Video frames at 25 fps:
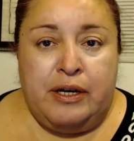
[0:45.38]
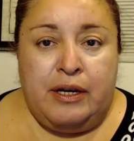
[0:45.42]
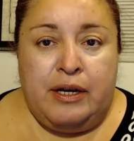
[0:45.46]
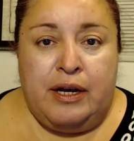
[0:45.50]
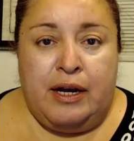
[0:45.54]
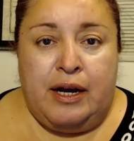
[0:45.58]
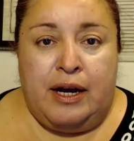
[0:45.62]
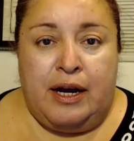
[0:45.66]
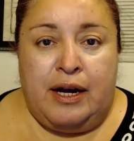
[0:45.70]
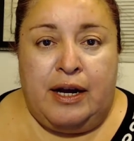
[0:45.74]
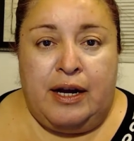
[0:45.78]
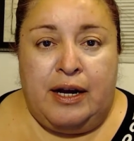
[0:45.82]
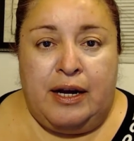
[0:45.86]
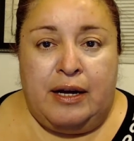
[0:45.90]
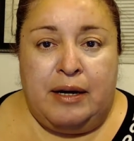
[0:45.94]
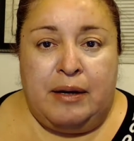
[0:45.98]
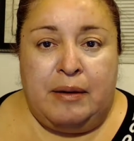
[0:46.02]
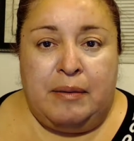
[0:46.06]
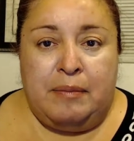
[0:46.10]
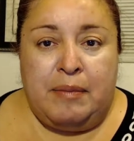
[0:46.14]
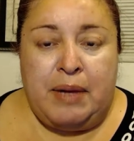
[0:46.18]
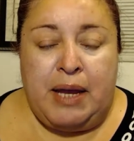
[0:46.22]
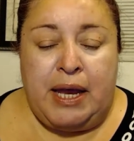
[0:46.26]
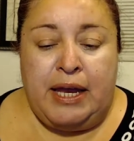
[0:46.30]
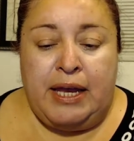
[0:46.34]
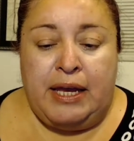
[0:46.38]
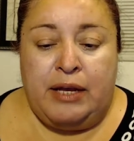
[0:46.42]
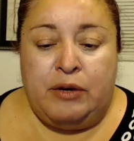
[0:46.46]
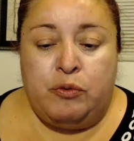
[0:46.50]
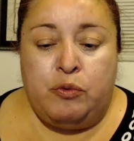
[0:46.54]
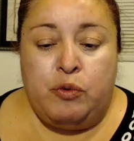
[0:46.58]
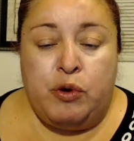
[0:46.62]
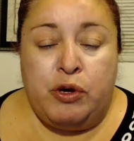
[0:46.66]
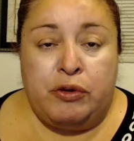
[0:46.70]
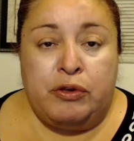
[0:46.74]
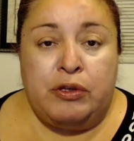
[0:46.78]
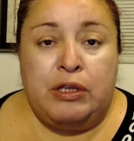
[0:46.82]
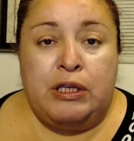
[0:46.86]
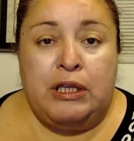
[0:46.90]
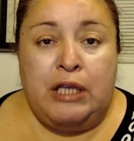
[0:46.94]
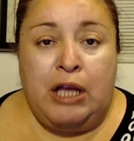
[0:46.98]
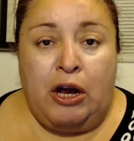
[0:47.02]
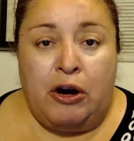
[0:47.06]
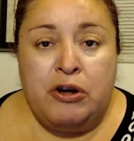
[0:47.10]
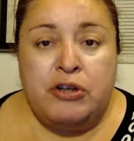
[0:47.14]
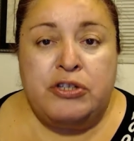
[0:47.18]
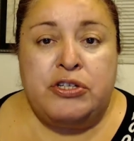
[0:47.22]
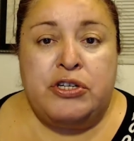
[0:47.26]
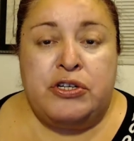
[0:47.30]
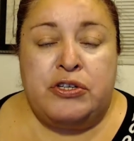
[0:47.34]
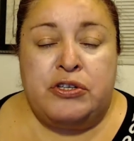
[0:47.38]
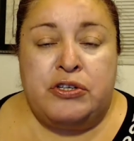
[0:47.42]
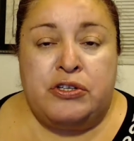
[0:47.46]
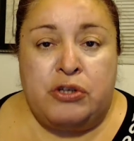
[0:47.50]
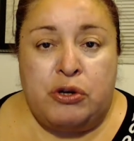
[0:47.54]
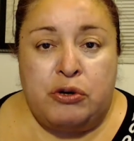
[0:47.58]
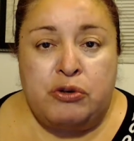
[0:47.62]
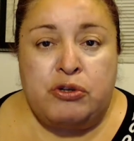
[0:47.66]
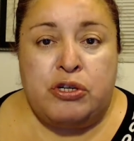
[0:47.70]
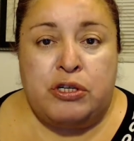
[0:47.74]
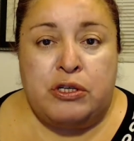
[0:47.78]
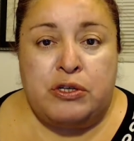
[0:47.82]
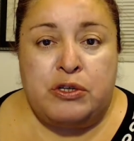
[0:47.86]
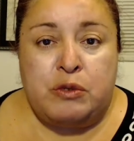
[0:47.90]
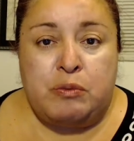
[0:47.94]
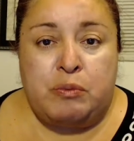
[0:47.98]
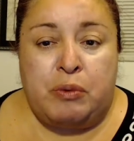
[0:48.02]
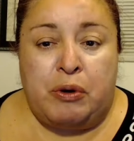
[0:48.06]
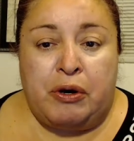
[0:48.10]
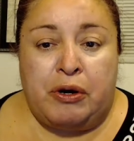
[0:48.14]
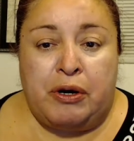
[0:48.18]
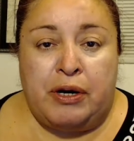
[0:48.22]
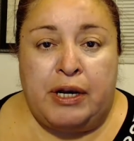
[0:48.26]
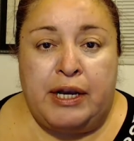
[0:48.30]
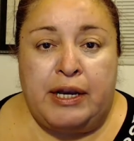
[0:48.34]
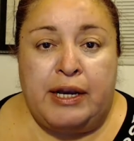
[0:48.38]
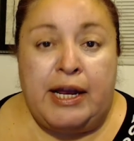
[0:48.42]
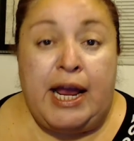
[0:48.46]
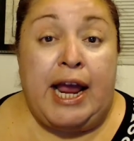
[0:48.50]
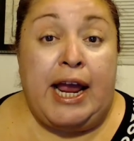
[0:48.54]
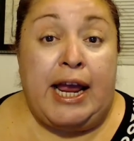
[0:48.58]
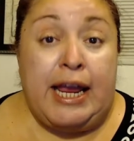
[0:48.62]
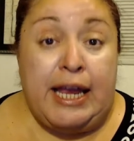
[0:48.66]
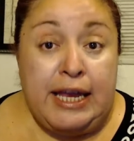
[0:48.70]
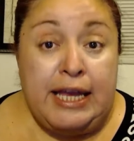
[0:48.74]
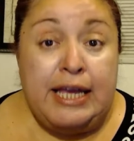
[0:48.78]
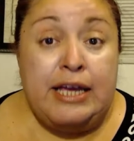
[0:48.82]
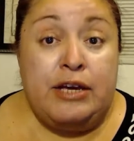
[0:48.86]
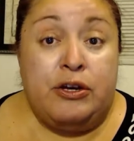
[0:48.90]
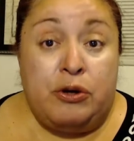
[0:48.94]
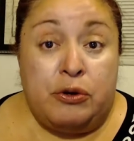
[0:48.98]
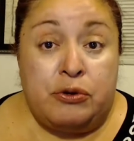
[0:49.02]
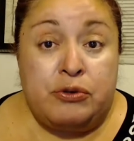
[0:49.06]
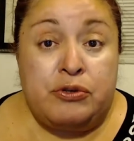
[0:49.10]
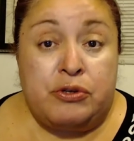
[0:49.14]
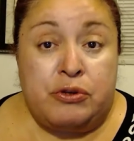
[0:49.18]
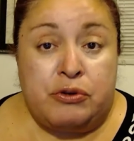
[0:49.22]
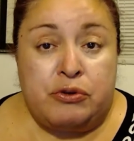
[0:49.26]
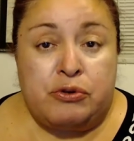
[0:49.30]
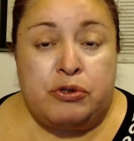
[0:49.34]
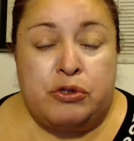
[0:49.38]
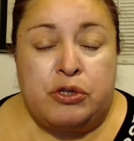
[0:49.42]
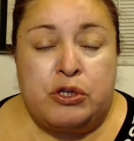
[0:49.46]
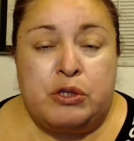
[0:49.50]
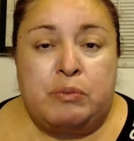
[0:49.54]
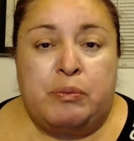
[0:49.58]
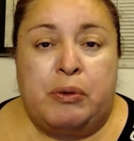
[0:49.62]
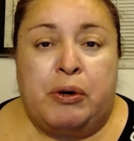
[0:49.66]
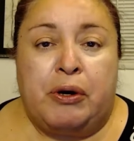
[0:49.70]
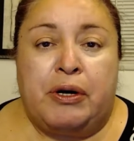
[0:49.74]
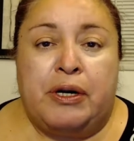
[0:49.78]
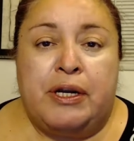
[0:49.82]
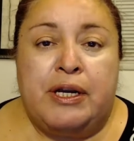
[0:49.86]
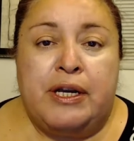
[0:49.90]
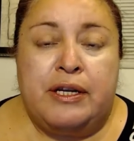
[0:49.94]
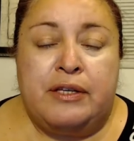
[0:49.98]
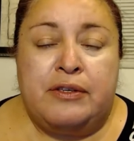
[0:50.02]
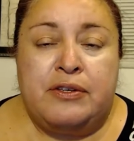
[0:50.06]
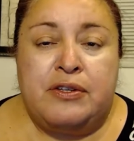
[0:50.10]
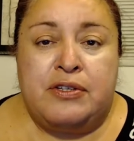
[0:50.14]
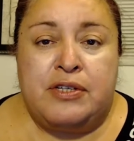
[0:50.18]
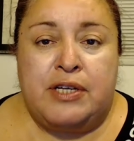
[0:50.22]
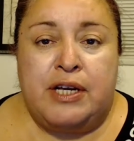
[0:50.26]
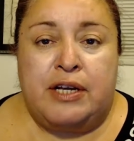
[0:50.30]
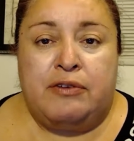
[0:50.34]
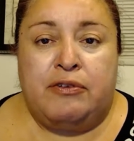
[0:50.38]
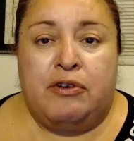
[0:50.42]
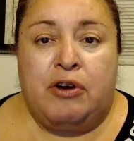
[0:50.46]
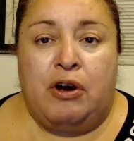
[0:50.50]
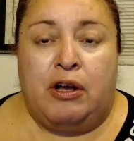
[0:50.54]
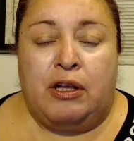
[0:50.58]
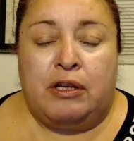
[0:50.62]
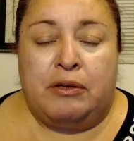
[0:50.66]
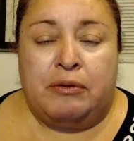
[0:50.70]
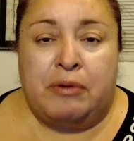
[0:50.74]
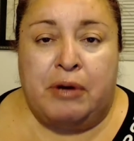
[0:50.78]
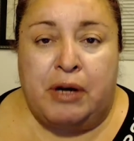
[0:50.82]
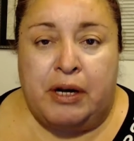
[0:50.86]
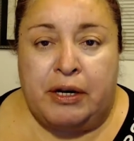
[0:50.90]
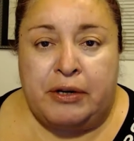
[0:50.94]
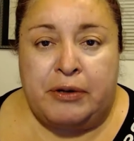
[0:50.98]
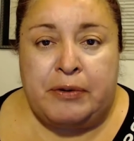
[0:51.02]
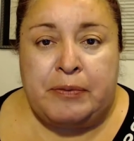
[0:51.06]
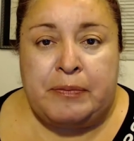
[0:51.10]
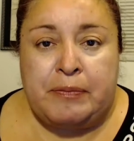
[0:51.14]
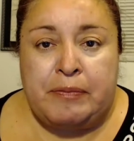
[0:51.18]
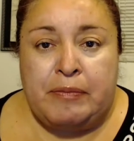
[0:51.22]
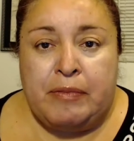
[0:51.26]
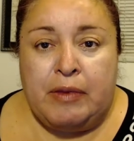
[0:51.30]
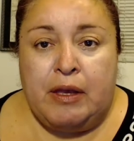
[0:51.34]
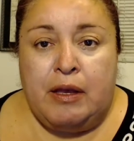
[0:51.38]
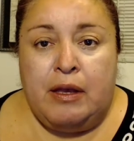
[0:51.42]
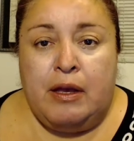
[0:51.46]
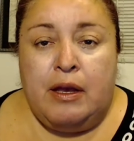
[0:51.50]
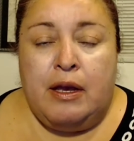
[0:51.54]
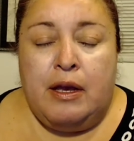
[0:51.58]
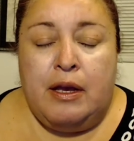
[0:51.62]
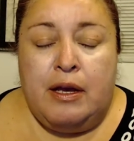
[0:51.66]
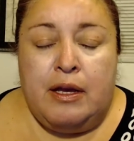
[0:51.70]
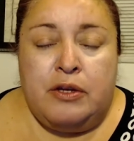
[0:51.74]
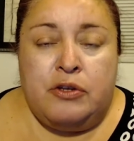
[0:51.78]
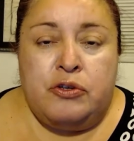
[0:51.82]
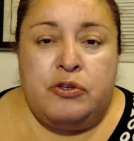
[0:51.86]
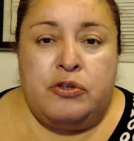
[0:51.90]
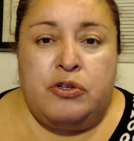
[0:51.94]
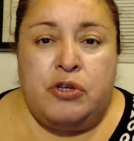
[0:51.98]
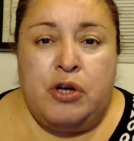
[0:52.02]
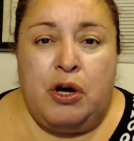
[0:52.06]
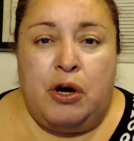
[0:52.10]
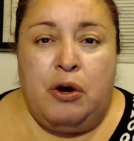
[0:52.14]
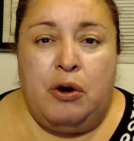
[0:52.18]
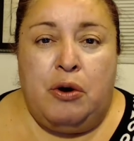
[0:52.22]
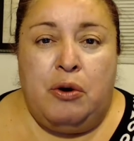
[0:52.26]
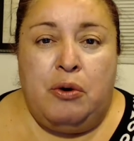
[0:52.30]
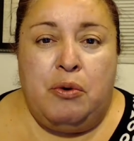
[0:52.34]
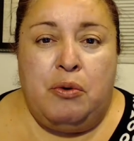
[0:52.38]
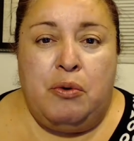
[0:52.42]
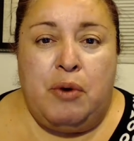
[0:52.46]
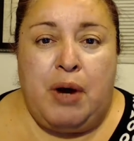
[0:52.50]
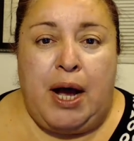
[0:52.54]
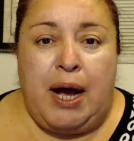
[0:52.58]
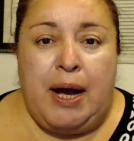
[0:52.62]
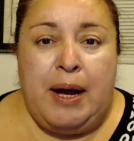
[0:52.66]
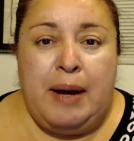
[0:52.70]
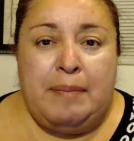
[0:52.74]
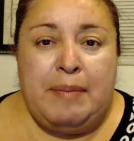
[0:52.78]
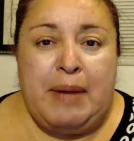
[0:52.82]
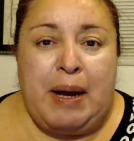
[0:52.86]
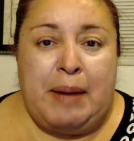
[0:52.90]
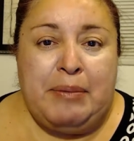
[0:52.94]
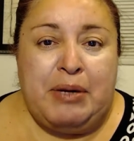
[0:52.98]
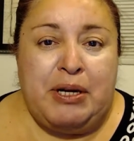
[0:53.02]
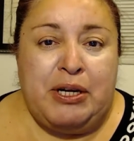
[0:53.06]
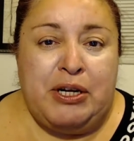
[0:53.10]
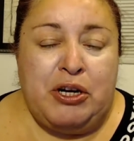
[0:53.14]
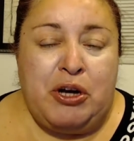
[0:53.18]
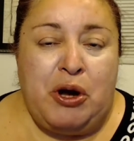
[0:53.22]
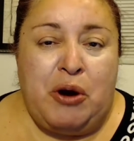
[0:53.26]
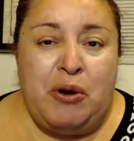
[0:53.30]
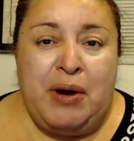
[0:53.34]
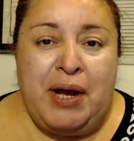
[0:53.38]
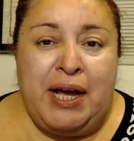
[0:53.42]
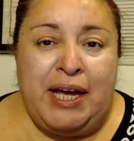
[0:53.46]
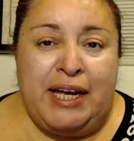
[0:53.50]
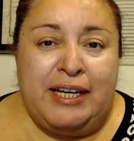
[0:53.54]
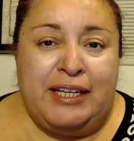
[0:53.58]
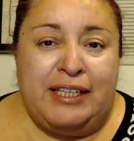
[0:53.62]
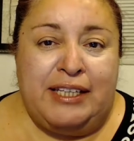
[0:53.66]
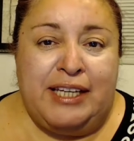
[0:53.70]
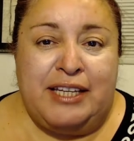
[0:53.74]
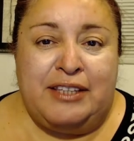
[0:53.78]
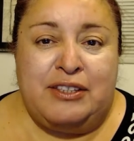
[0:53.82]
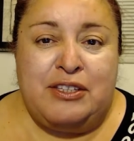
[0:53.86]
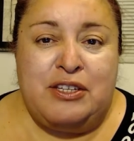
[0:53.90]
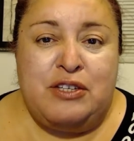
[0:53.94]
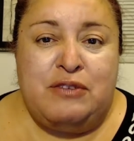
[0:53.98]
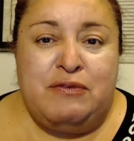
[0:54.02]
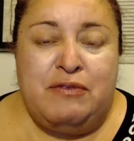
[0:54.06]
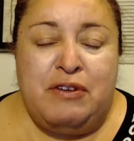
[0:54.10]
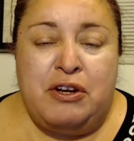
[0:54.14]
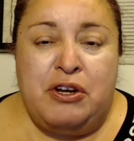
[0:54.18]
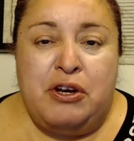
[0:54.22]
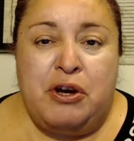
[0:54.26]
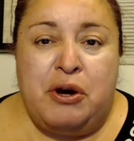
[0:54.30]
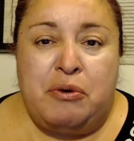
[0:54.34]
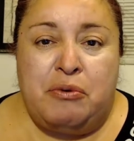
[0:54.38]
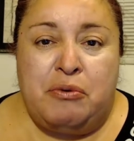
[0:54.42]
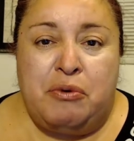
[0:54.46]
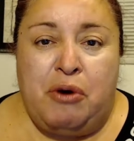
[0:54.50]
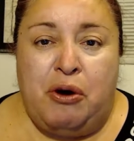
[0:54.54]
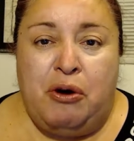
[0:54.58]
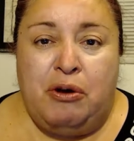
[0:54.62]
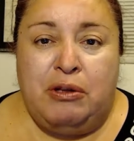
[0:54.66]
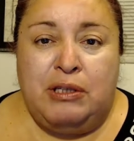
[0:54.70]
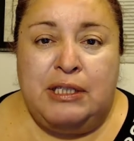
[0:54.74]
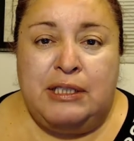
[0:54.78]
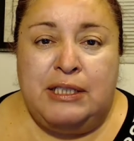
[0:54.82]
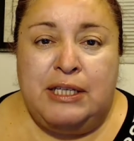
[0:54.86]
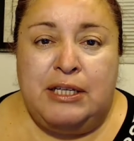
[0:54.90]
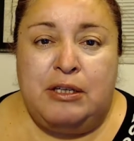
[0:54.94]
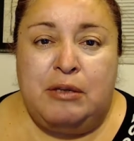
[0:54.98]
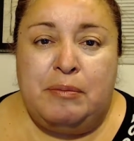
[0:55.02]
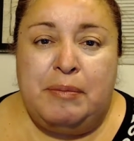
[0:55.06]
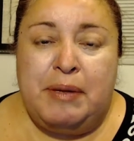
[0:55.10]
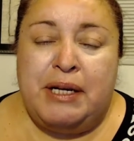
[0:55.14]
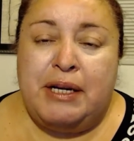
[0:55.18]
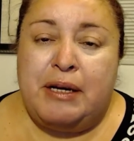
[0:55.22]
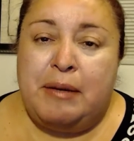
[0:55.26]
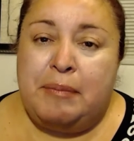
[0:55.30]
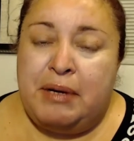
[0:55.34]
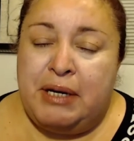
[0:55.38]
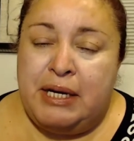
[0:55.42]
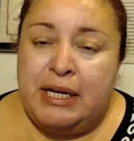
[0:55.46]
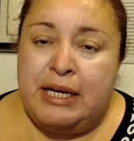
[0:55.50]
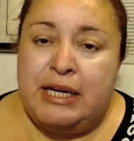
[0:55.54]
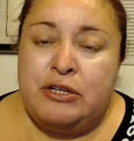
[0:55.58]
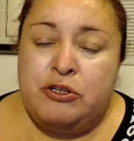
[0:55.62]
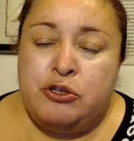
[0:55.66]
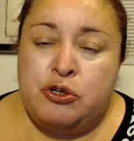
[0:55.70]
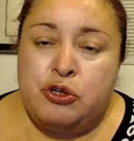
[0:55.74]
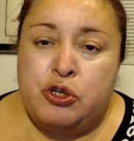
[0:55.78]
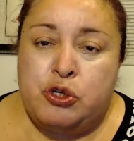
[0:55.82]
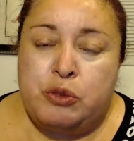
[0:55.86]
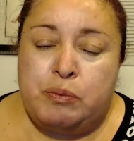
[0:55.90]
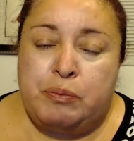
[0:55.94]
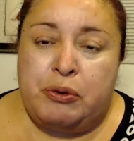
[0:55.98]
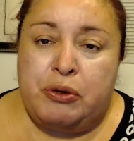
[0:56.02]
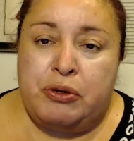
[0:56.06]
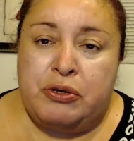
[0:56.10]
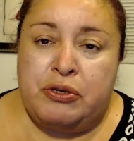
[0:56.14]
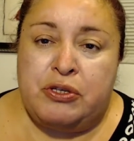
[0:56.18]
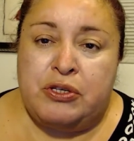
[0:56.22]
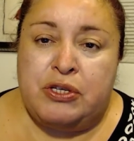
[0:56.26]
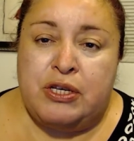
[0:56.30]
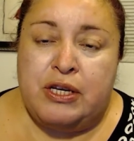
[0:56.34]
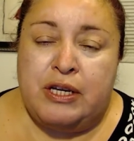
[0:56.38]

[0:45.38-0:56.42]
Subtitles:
and we're the largest socialist party, eco-socialist party in the state of Colorado. So I'm going to go ahead and let this video roll a little bit. I'm going to intersperse